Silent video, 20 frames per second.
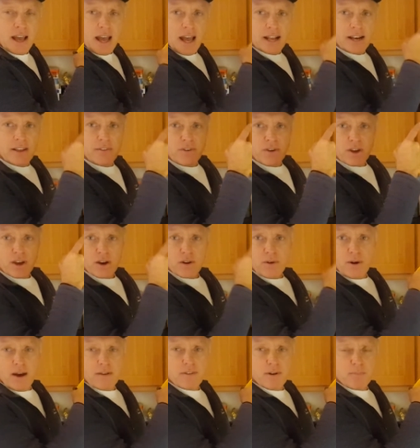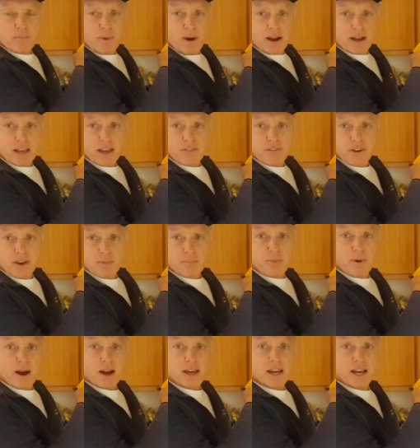And if you're going to have a bucket for your
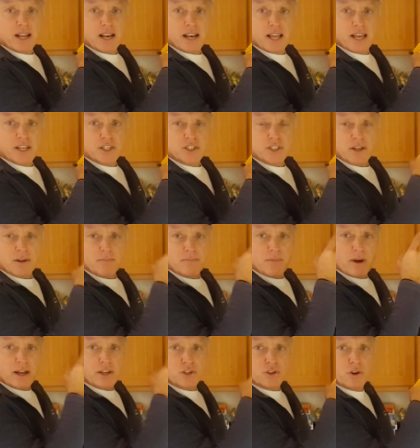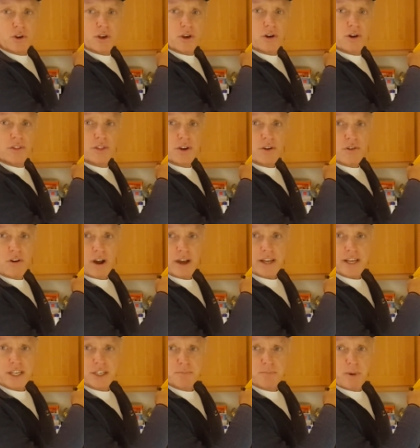bucket list, make sure you've got the
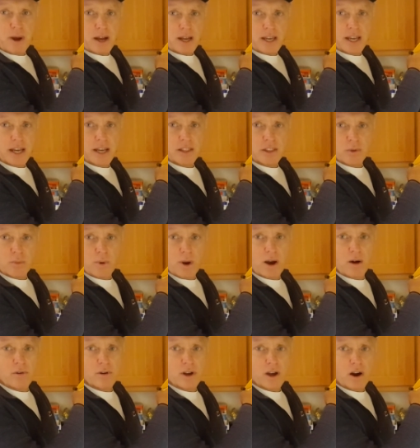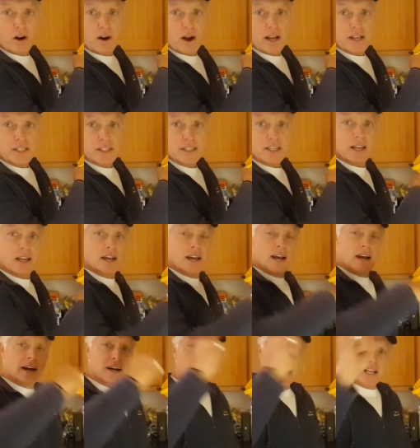greatest bucket in the world, guys.
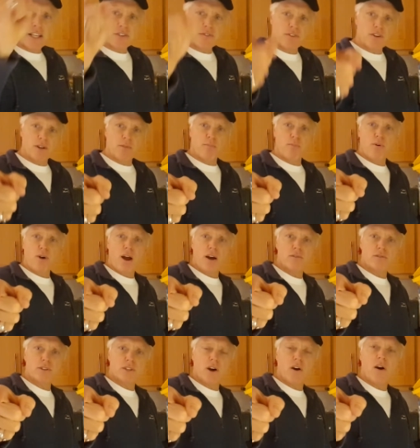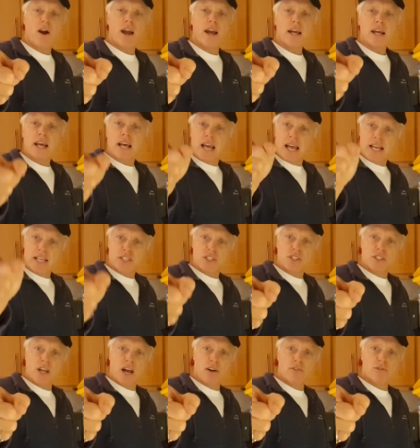And as for the pro diet,
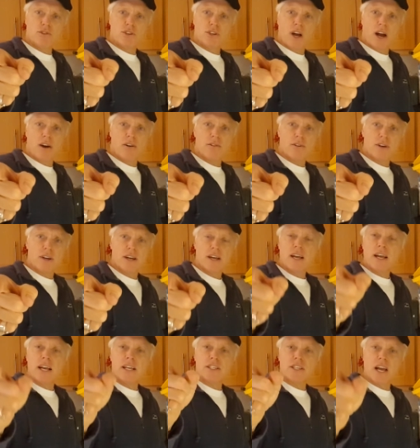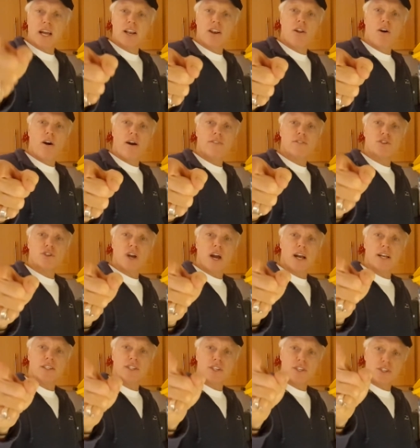it's no joke. It's a
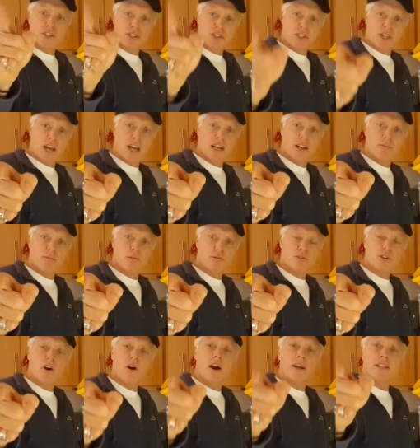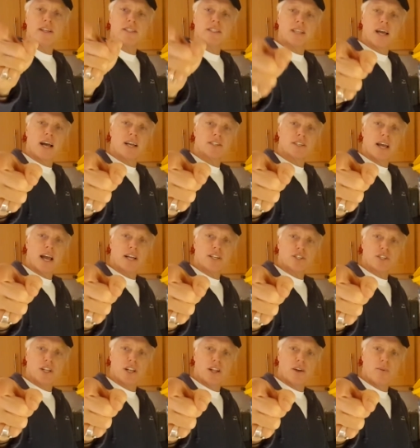life-changing, sustainable diet that does
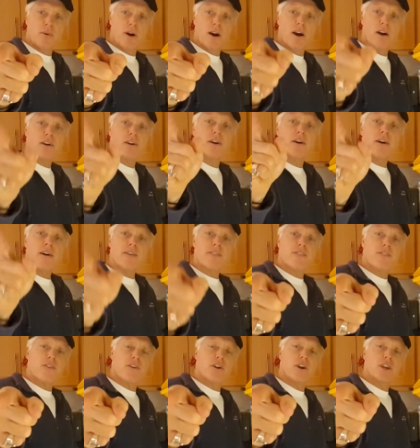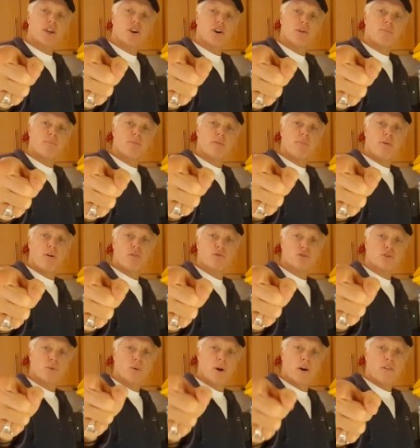actually work three good
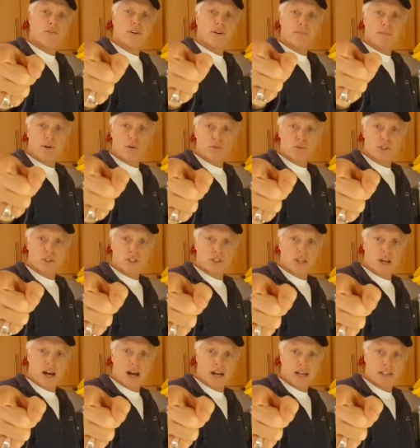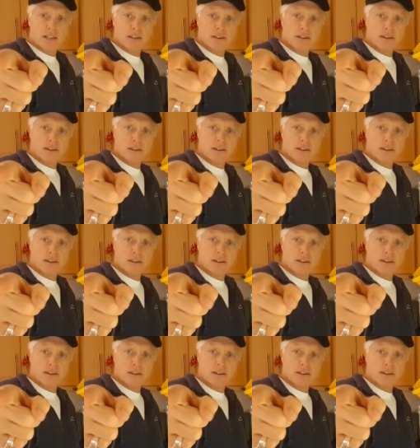proportional healthy meals a day.